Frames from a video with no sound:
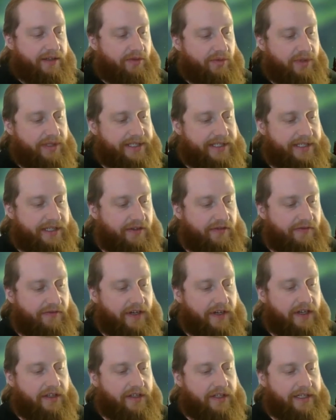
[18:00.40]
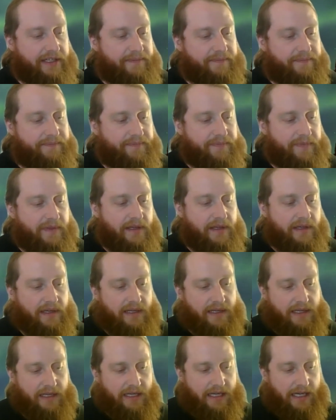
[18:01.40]
it was still falling.
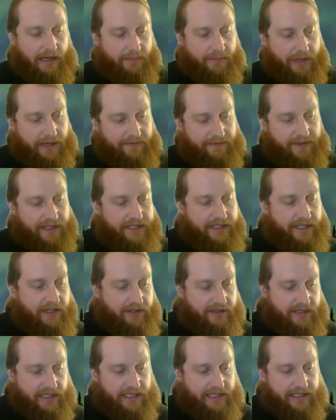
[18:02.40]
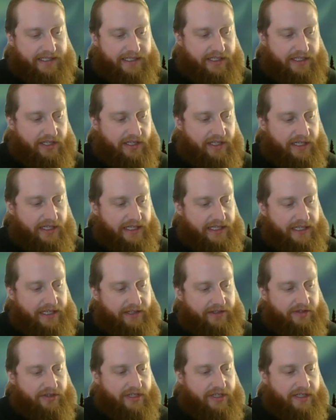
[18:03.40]
Above the darkness stood
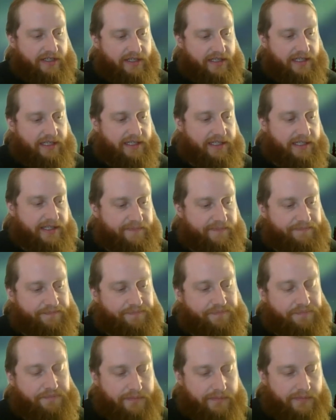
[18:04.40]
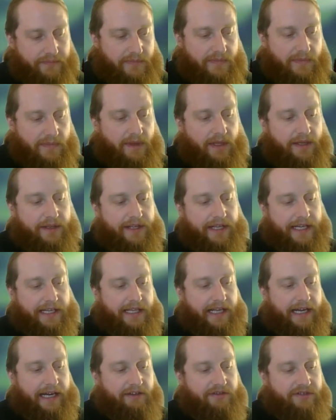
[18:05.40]
another darkness, the
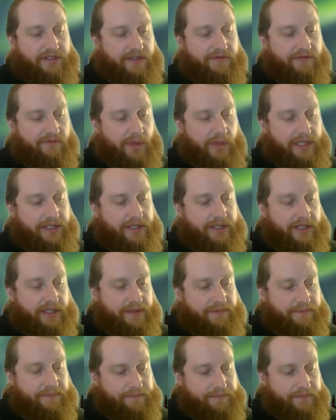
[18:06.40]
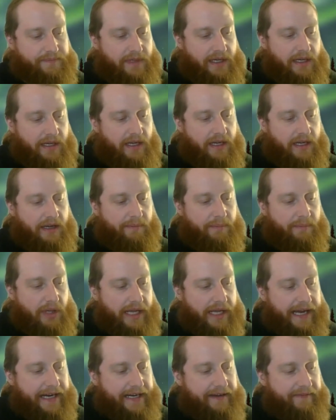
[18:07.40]
clouds of winter,
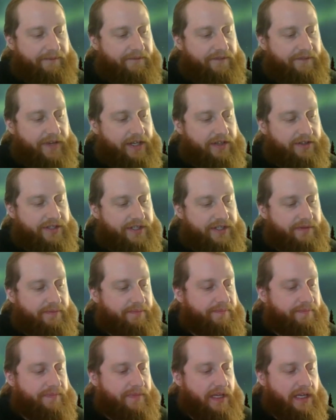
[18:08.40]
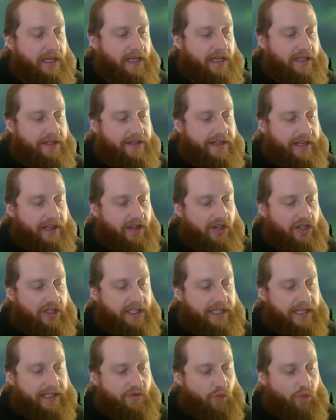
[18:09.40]
black and fearsome. They
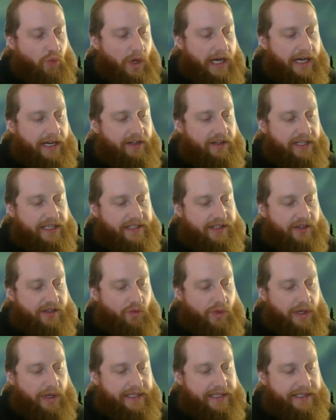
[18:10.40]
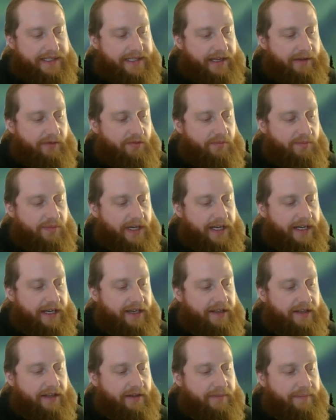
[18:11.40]
looked as wild as the winds that were
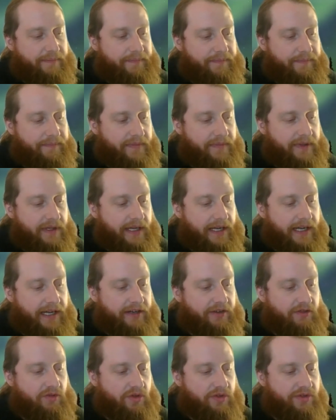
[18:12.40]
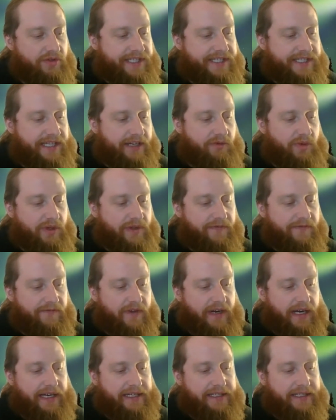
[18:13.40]
bringing them. I grew sick with
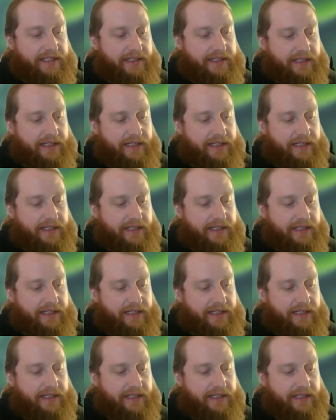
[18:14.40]
fright.